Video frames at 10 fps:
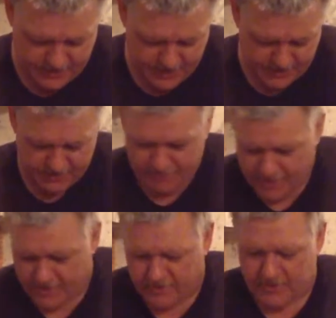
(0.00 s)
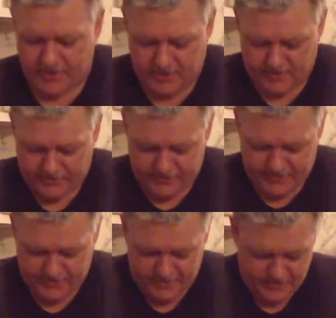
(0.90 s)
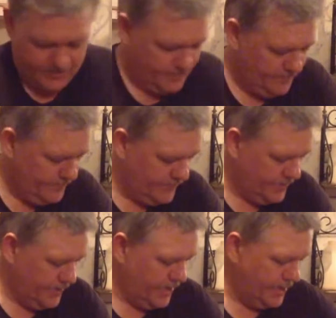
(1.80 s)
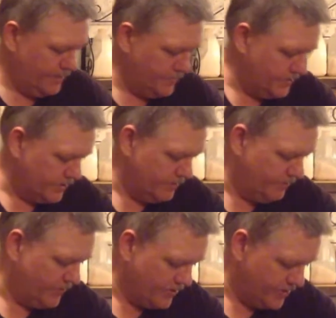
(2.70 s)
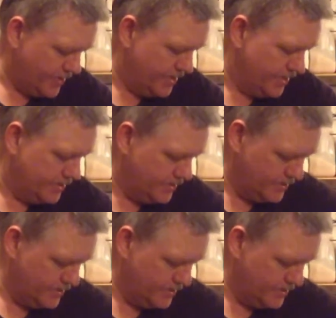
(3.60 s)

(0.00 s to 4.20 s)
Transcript: to take the barrel off, and I'm going to convert it